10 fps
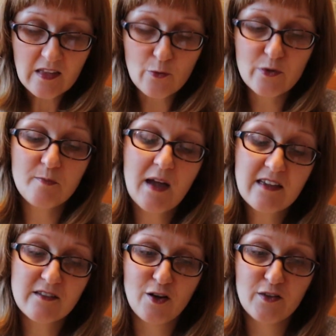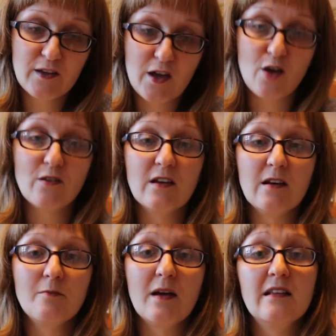was based on the coat
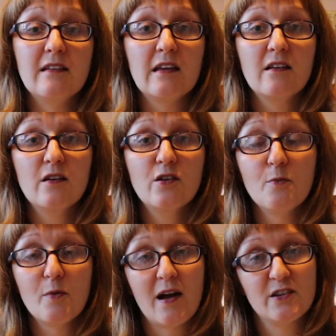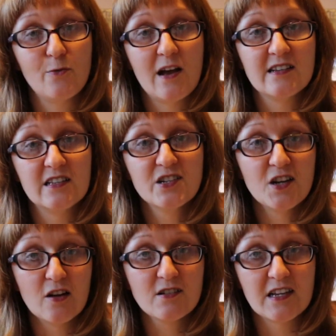that Benedict Cumberbatch wears in the
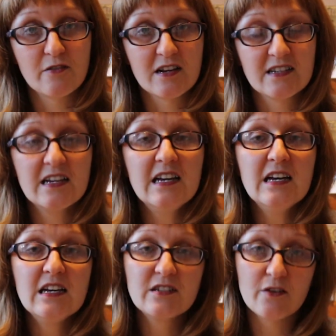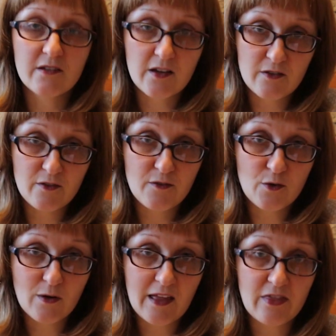Sherlock series. So it's kind of a
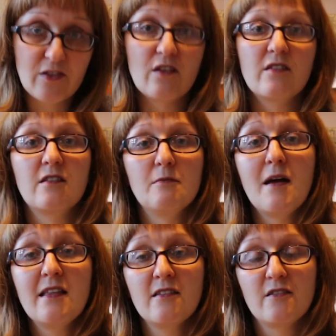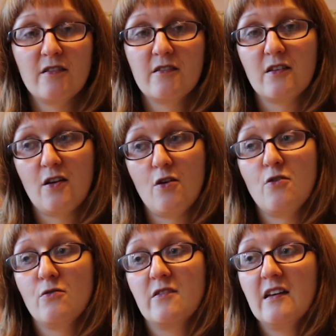full-length duster, men's duster
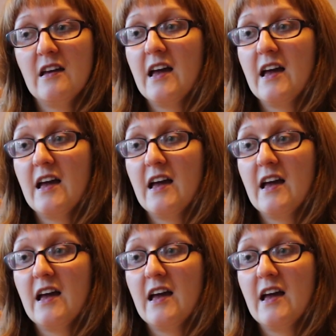coat.